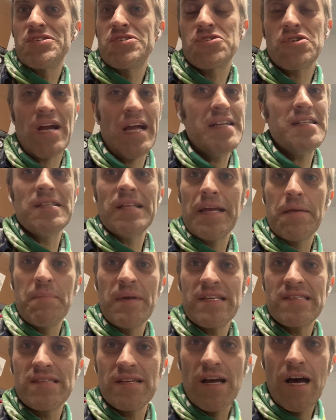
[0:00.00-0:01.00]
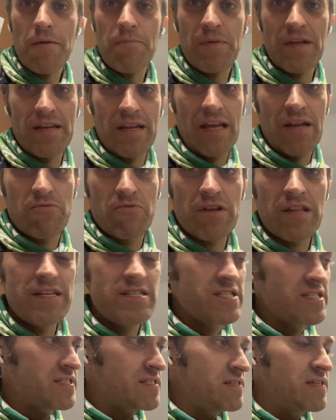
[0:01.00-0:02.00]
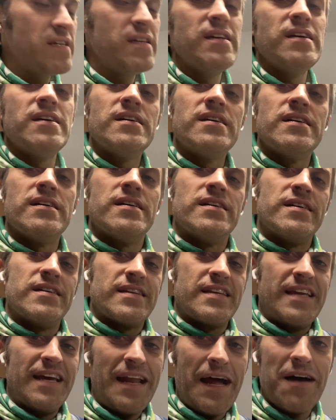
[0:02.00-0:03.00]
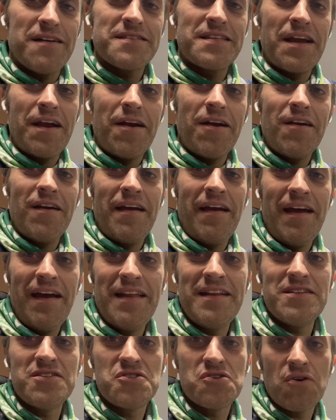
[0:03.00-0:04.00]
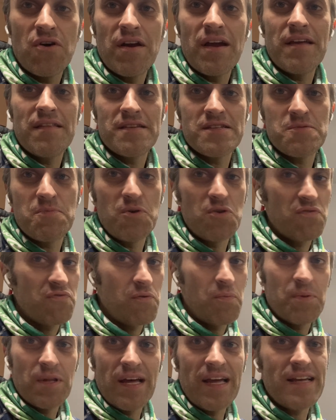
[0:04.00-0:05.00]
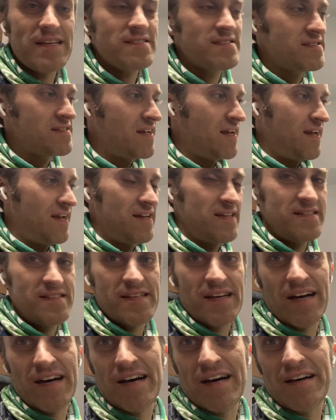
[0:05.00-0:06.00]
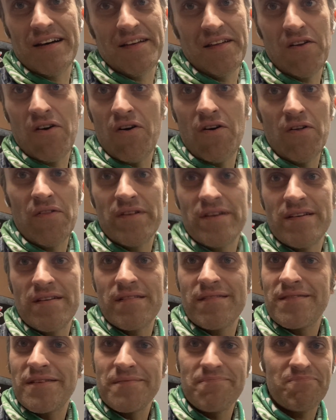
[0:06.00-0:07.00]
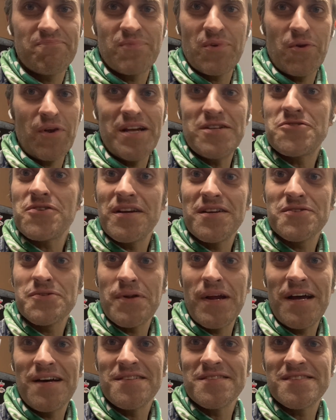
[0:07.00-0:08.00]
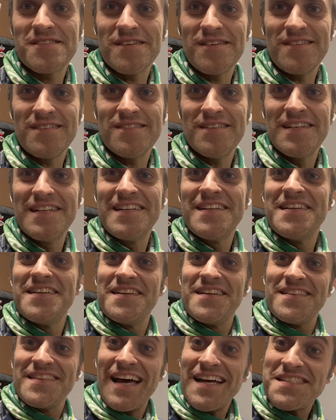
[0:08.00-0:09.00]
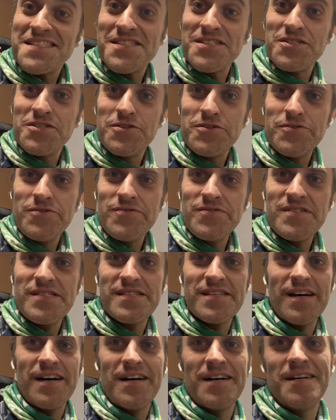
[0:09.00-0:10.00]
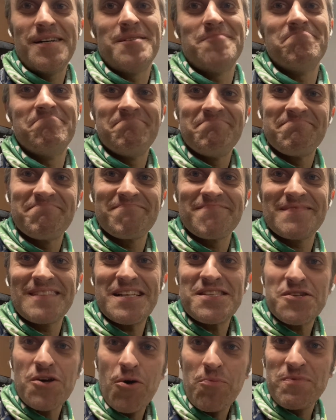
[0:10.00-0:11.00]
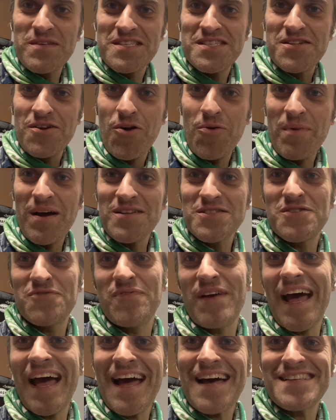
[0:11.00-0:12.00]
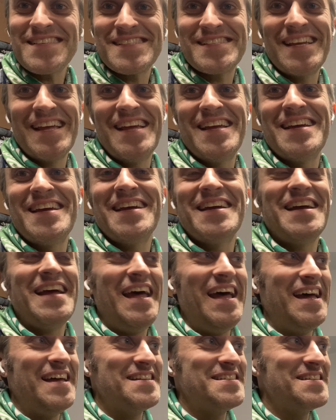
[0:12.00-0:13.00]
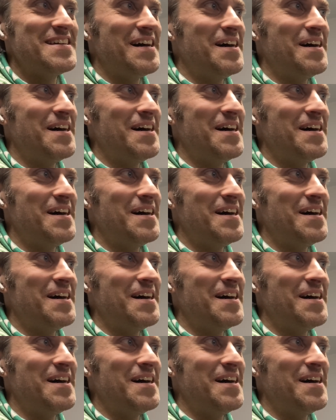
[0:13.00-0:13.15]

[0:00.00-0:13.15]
trying to like mix it up and really just get out there and enjoy this beautiful place and all the great trails around. So that's the news. Let's hope the snow melts fast and